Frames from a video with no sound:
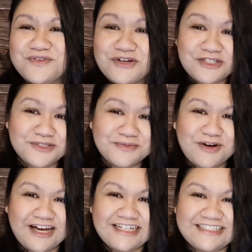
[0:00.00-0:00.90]
Are you
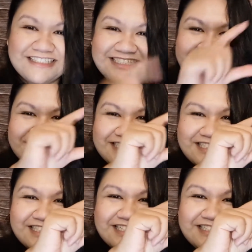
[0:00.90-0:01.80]
surprised?
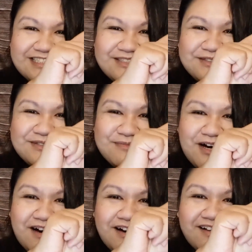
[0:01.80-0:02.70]
It's so
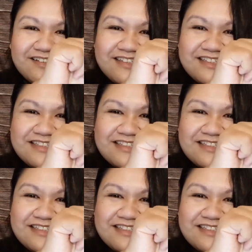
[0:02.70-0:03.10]
small.